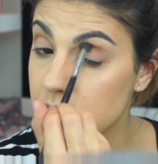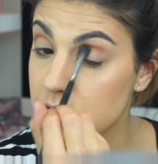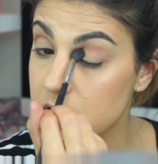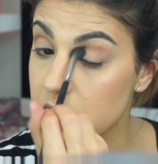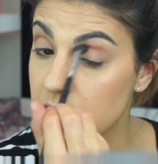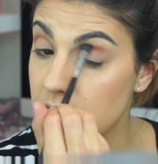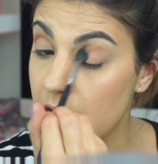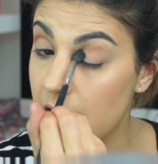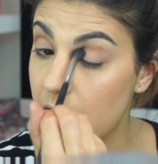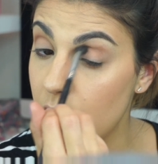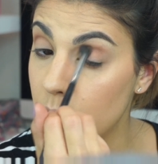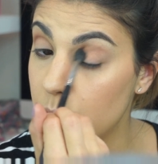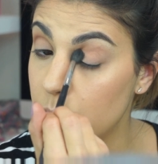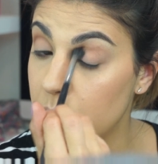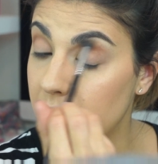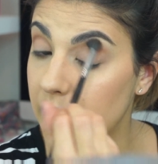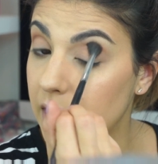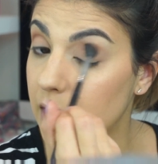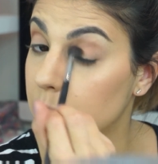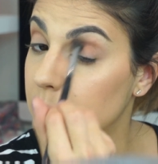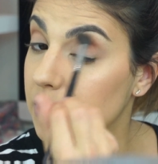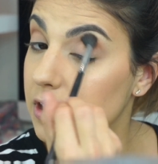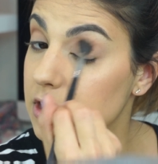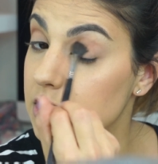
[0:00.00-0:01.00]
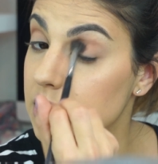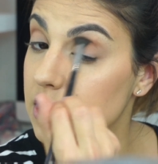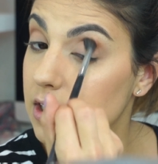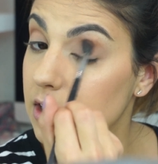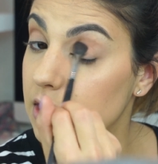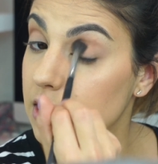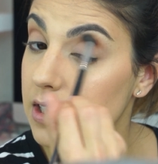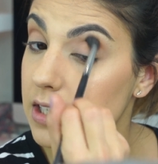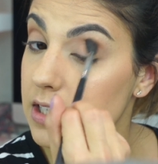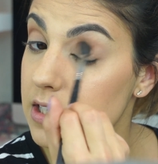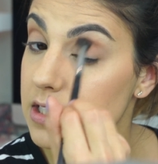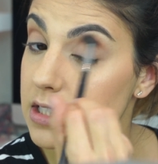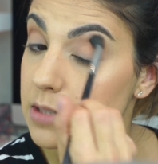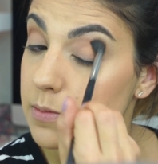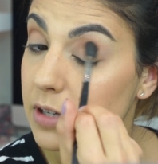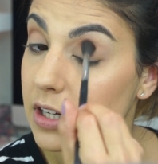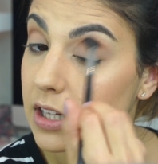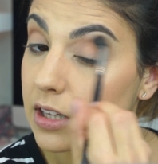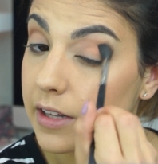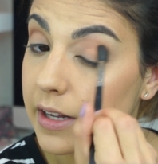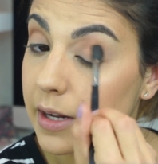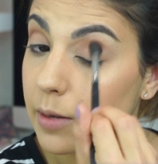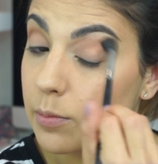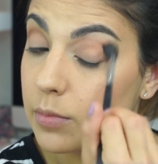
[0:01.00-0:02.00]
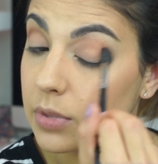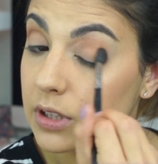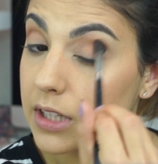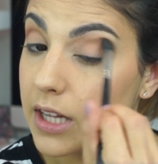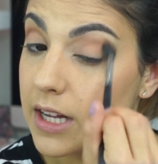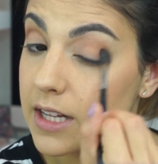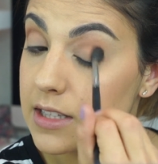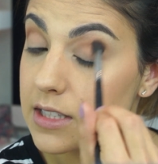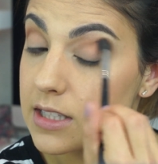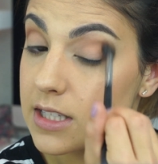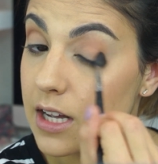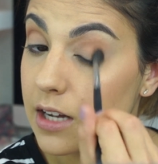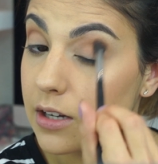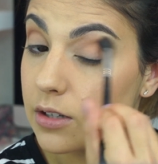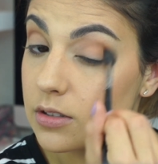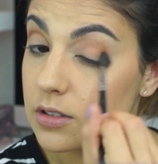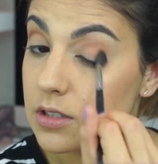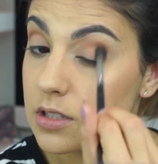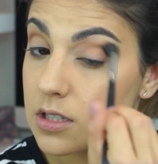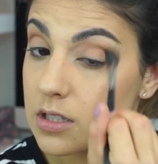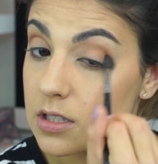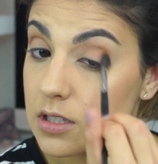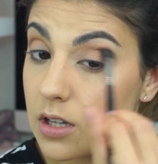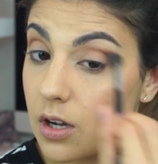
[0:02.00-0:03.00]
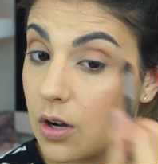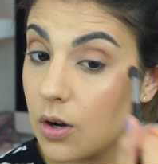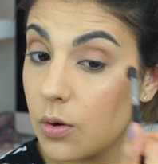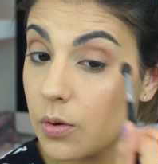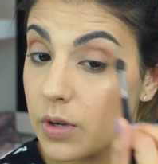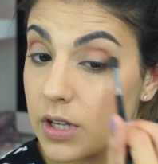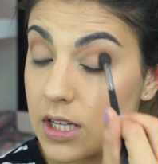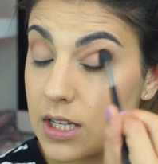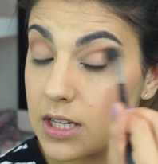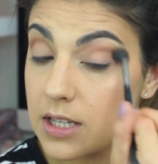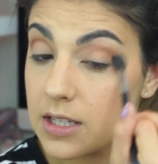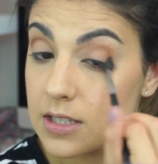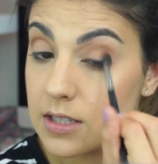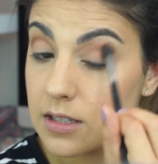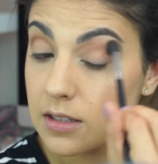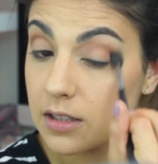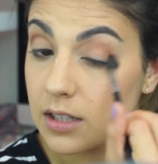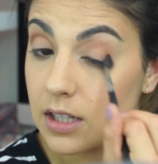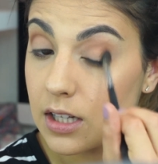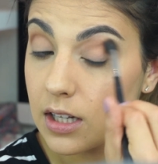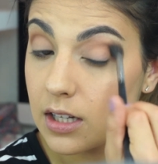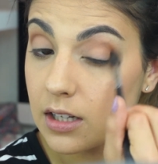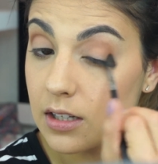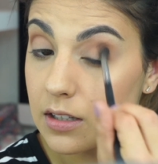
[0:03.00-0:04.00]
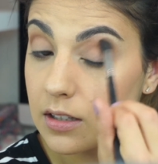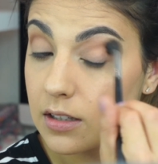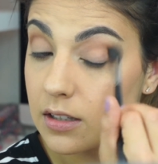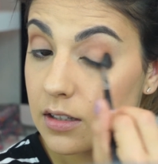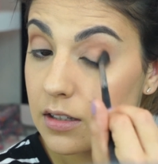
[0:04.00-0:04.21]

See how pigmented it is, but it like blends out so easily.